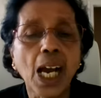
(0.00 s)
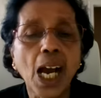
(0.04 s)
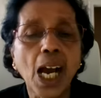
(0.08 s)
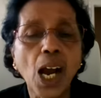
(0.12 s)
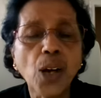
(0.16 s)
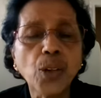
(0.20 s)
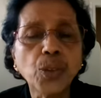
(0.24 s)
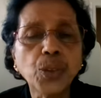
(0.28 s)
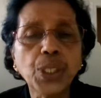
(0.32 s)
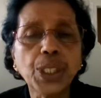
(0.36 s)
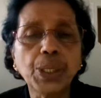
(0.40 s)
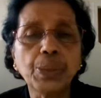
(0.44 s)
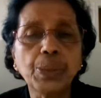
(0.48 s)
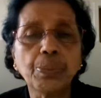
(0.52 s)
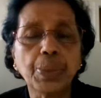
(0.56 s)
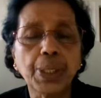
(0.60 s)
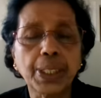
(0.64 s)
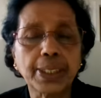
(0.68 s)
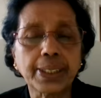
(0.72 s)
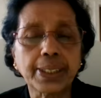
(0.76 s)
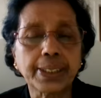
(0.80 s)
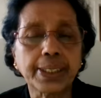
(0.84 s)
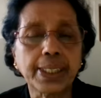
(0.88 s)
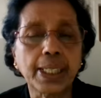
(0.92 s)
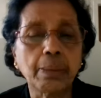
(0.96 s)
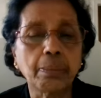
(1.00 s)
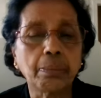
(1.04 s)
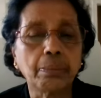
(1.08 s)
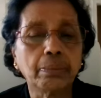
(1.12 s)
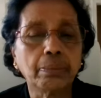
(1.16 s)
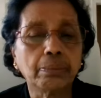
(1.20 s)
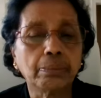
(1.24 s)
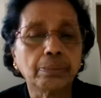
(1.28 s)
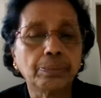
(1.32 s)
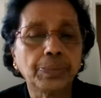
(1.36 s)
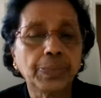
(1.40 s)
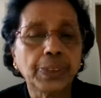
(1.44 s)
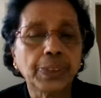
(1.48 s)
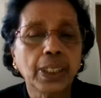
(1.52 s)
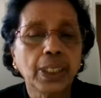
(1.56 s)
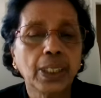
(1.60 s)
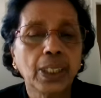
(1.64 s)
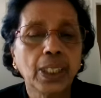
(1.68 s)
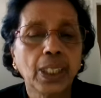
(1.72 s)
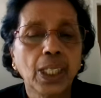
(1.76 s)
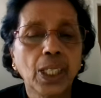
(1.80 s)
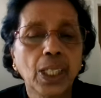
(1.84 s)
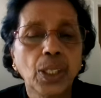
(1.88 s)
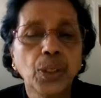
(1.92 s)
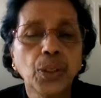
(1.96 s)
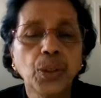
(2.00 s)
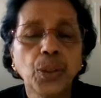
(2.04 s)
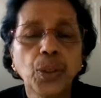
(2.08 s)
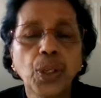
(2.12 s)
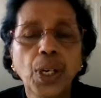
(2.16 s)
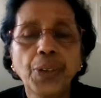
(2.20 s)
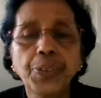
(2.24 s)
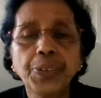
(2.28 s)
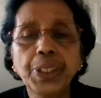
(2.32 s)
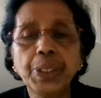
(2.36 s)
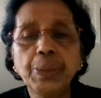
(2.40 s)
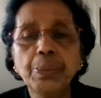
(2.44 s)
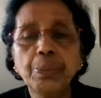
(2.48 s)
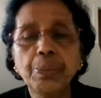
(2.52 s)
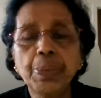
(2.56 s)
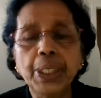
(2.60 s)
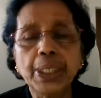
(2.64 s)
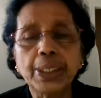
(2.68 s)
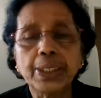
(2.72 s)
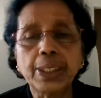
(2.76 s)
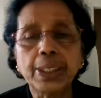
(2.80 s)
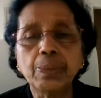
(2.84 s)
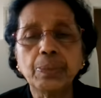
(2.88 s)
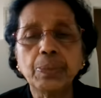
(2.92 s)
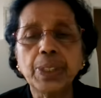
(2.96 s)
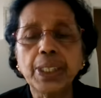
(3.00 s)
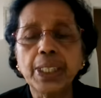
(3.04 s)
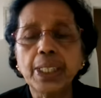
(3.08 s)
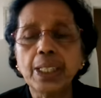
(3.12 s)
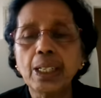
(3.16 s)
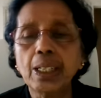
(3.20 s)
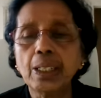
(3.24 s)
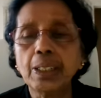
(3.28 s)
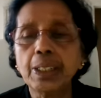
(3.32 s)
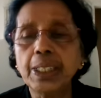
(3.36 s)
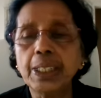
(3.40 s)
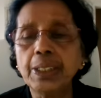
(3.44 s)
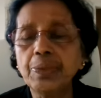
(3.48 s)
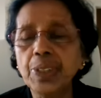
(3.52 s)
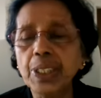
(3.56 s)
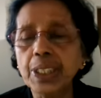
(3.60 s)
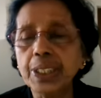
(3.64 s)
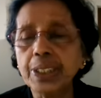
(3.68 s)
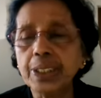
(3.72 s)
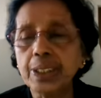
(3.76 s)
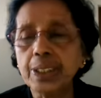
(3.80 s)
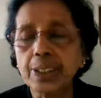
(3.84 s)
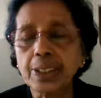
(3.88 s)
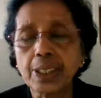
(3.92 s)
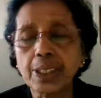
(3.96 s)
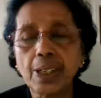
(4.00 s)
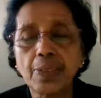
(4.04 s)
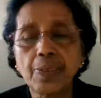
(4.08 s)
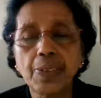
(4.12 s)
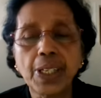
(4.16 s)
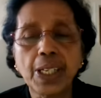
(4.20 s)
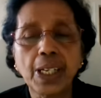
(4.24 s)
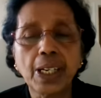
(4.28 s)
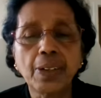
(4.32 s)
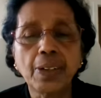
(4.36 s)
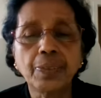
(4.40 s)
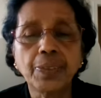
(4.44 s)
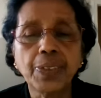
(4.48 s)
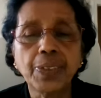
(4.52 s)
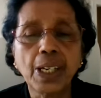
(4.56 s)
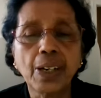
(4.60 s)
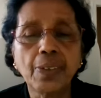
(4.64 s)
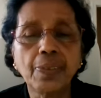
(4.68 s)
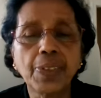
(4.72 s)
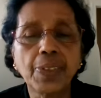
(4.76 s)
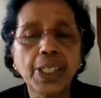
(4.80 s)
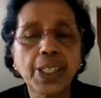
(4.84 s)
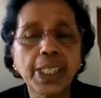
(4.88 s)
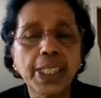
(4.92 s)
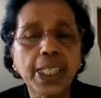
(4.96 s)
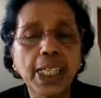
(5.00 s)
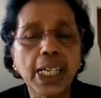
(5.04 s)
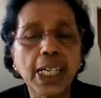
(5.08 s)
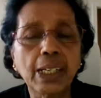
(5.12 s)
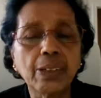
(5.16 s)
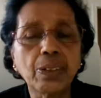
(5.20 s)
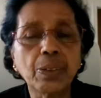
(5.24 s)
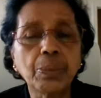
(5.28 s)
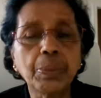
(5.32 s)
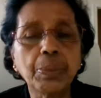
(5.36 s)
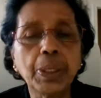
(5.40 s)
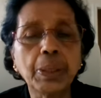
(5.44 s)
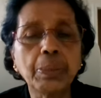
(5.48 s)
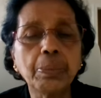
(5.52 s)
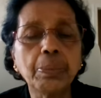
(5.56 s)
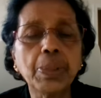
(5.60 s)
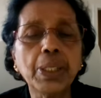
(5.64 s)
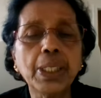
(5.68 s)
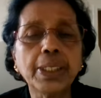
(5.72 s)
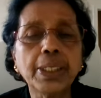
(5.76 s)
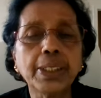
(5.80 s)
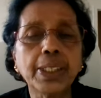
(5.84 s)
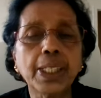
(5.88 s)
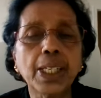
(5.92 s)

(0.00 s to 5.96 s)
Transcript: How to impress them? you have to impress them. They investors are very, they are very clever people.